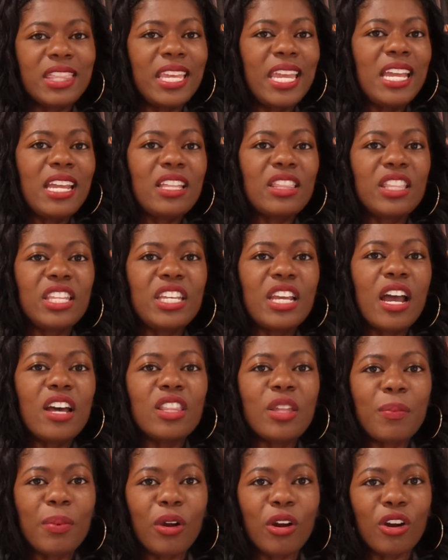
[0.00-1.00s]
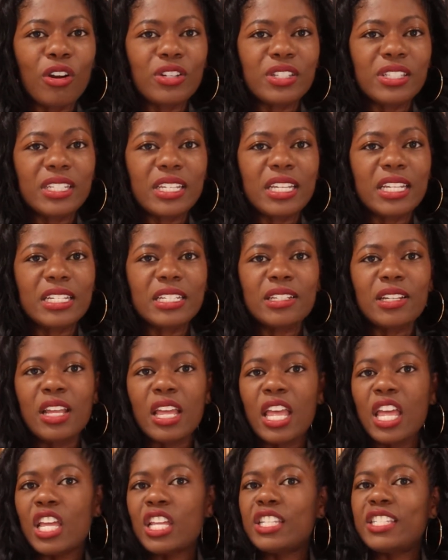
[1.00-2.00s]
think the other person
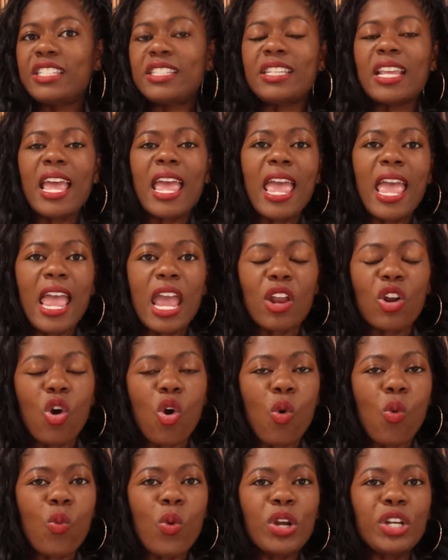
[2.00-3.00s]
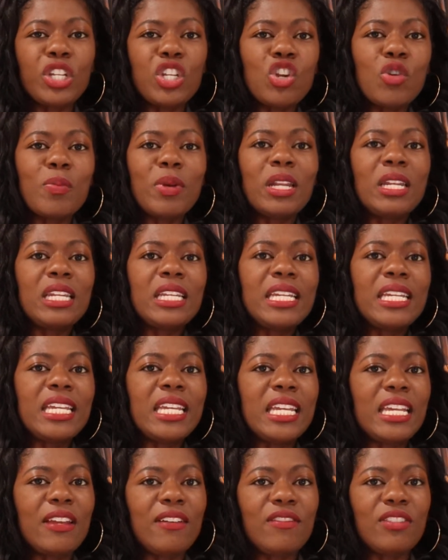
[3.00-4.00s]
said, or what do you
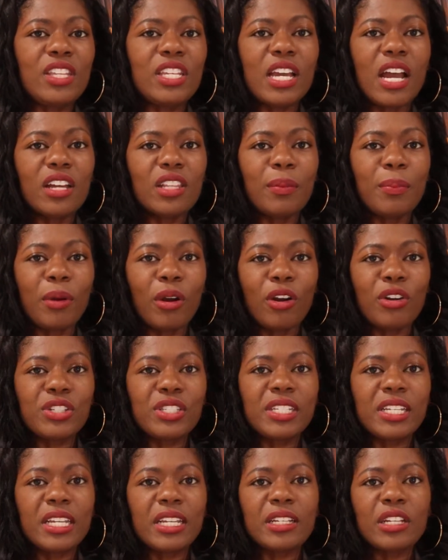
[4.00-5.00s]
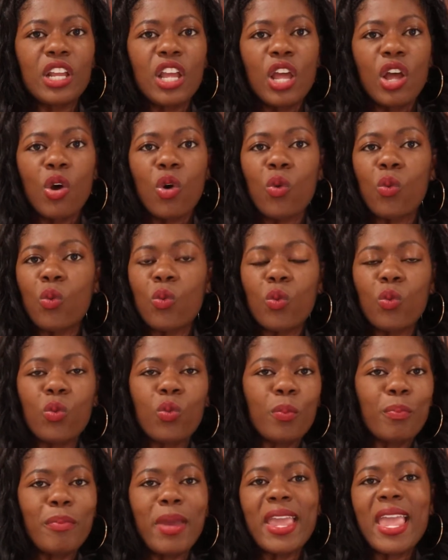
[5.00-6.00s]
believe the other person
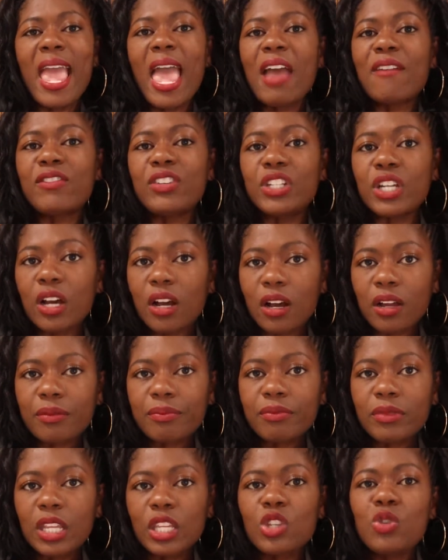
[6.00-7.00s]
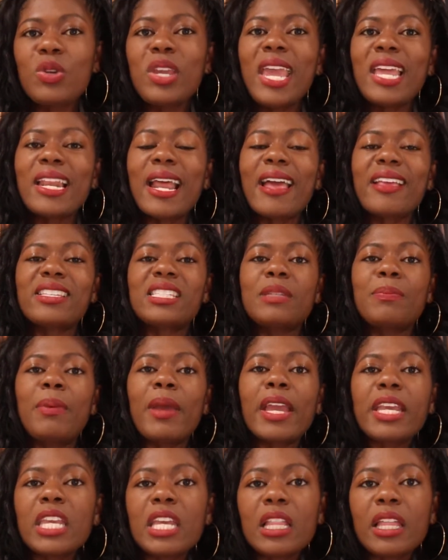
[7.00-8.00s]
may have done? You cannot
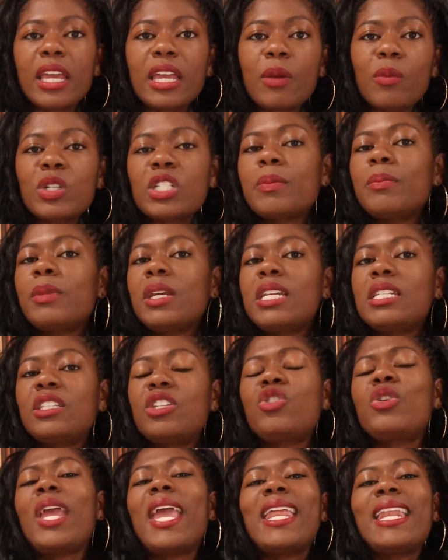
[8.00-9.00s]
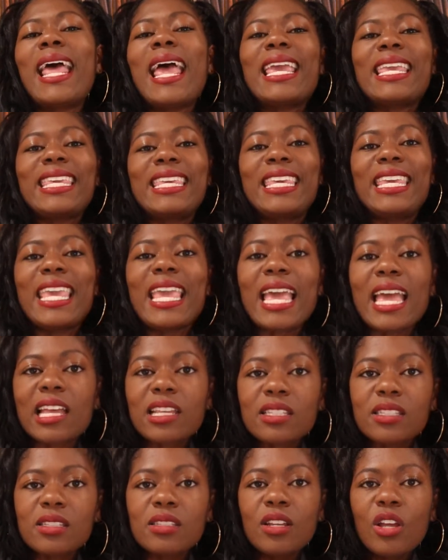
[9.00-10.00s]
speculate, which means you cannot
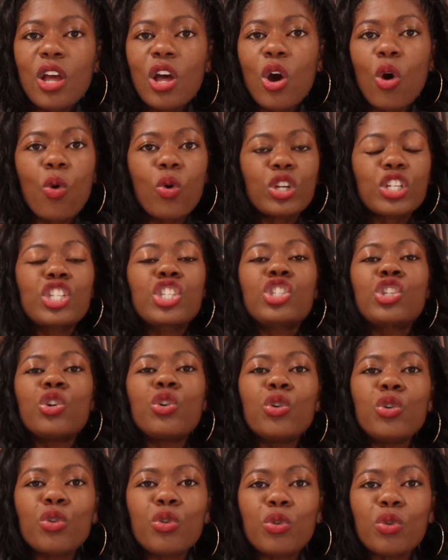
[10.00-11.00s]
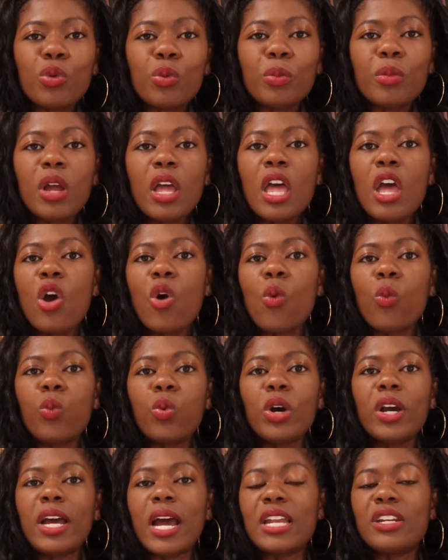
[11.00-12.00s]
guess or assume
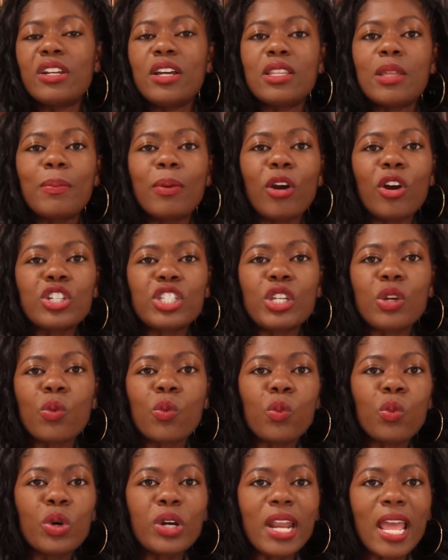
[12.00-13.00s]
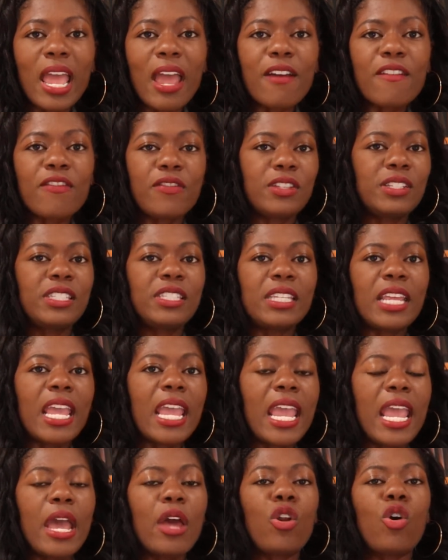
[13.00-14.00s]
what another person would have
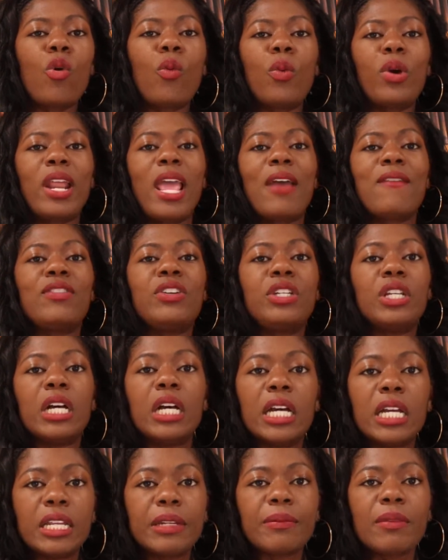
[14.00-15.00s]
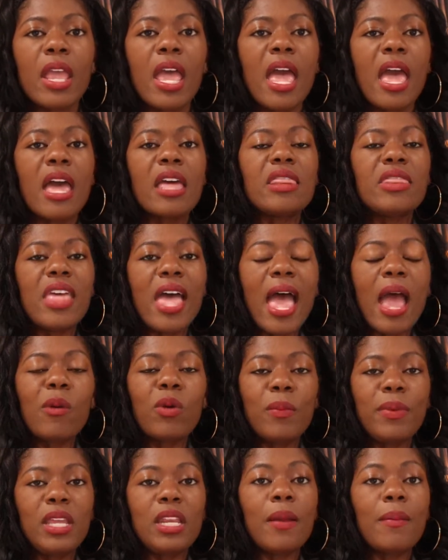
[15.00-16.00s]
said or would have done. That
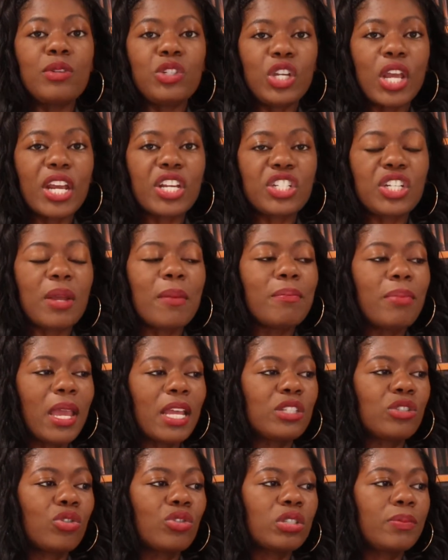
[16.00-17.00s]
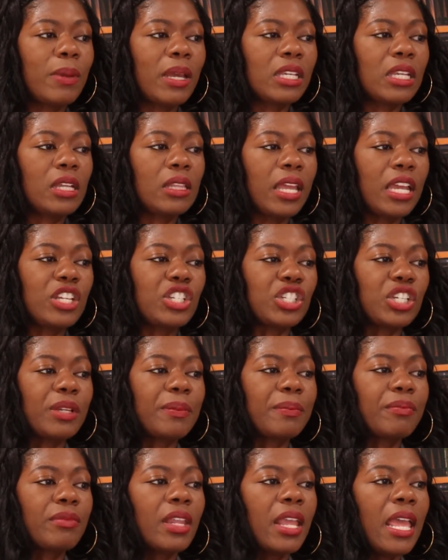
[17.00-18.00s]
would be an objection based on
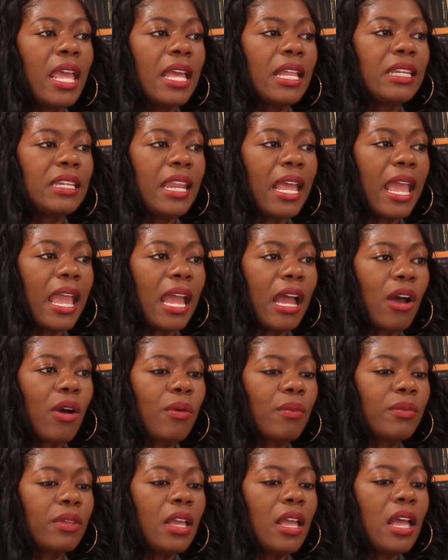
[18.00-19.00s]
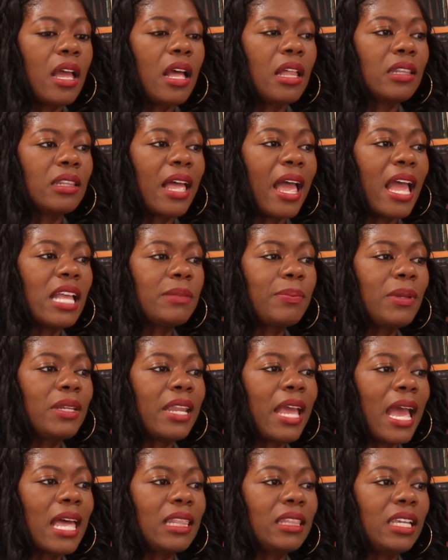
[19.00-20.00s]
speculation. Now, last but
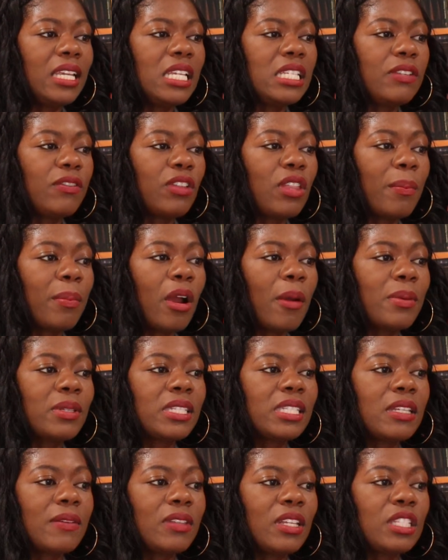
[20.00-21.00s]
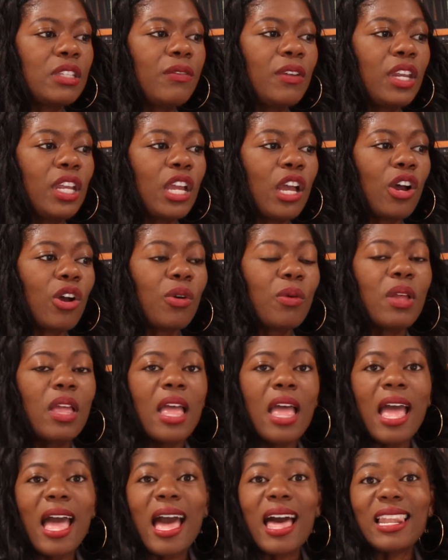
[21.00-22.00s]
not least, for the purposes of this video,
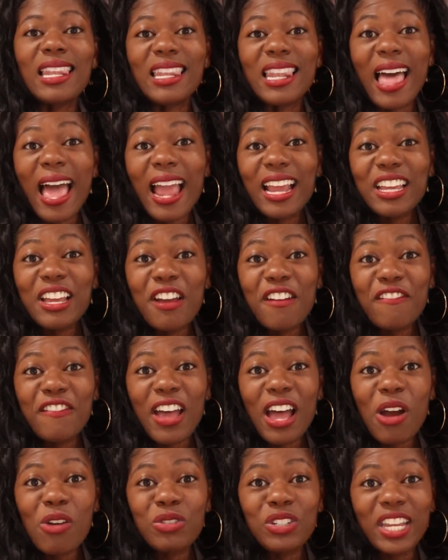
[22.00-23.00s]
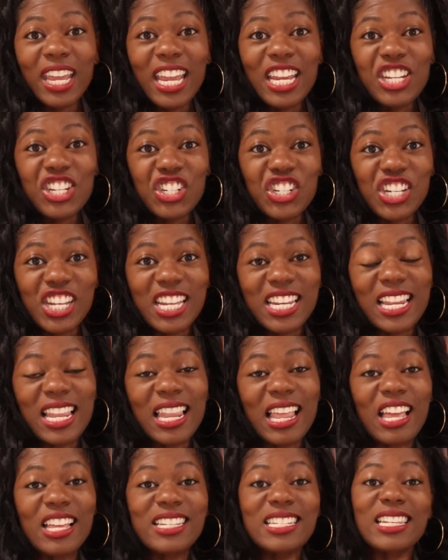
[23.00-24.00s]
lack of
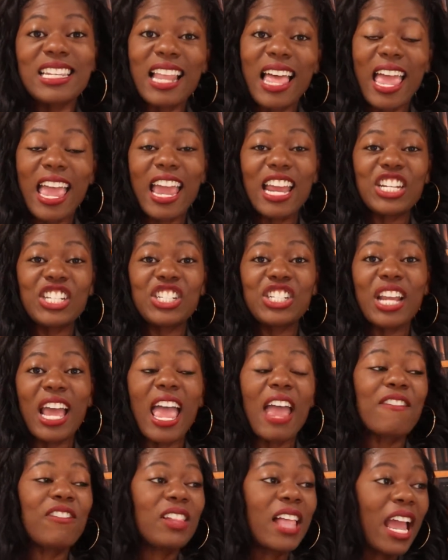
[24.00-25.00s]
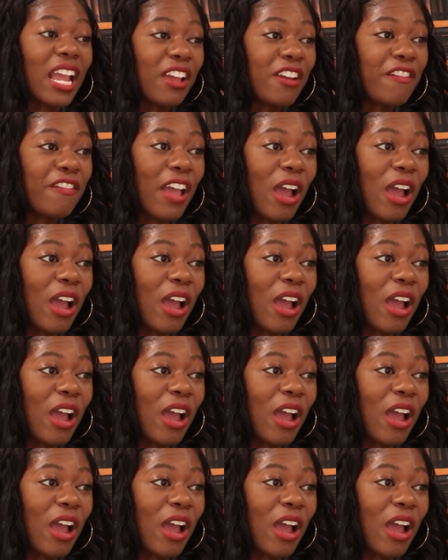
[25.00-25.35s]
foundation / lack